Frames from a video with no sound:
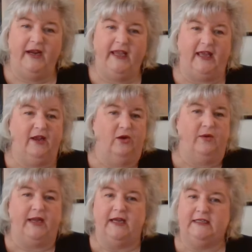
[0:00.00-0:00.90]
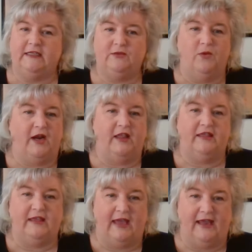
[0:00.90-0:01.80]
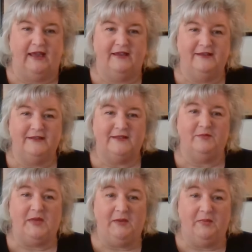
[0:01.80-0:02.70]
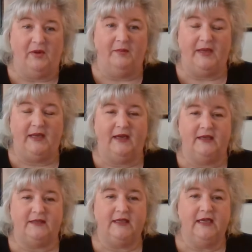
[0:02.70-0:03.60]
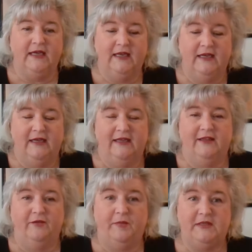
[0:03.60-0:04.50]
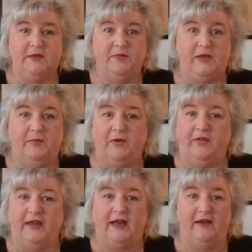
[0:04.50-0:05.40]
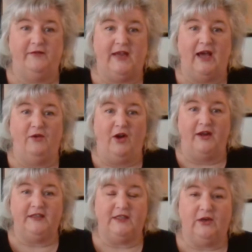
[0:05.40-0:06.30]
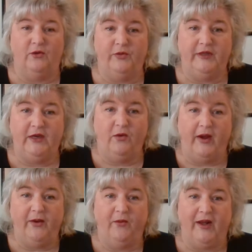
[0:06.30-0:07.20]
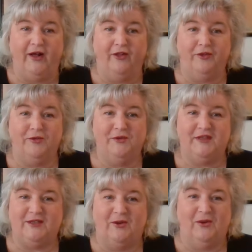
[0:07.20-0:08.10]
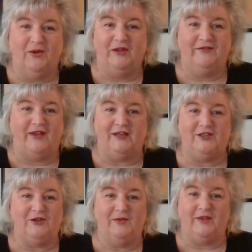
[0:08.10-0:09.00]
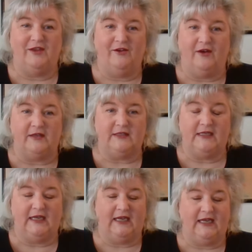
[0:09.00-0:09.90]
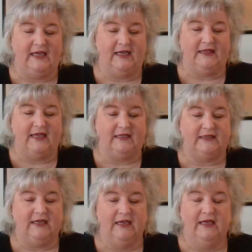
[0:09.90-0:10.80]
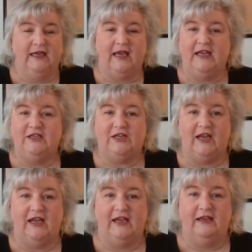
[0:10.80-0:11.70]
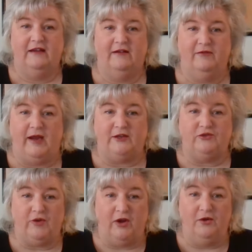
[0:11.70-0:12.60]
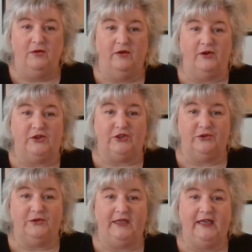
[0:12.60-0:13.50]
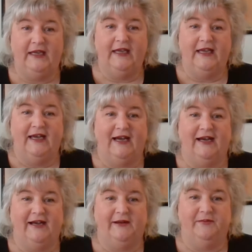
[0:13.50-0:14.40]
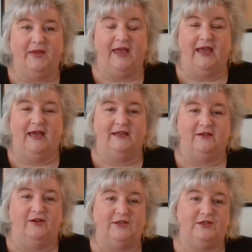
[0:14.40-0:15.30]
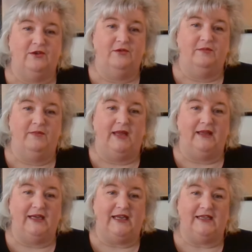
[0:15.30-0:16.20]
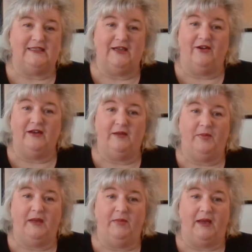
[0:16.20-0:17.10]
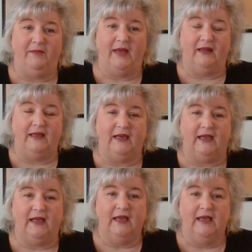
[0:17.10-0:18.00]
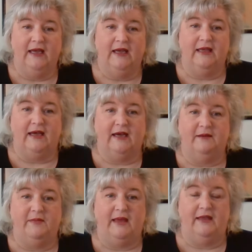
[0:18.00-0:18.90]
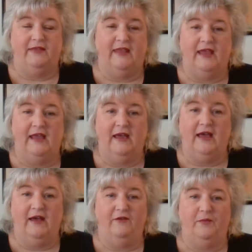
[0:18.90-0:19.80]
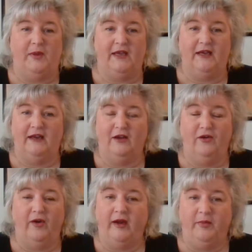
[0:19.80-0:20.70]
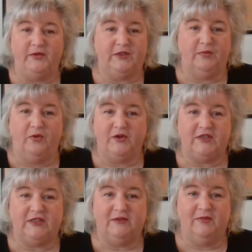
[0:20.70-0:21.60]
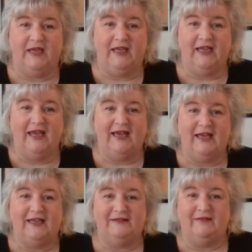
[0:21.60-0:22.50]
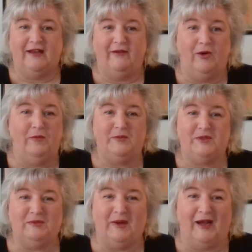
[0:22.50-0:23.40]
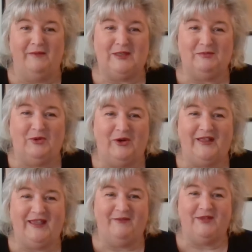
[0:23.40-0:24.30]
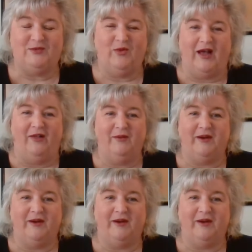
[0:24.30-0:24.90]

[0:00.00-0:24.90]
I get going, I just want to thank some people, because there have been some people that I've now gotten to know really quite well through this whole adventure with Curiosity Inc. And that's AJ Retro, or Julie, and also Melanie, Serendipity by Melanie. They have been incredible supports to me, and I hope I'm supporting them as well.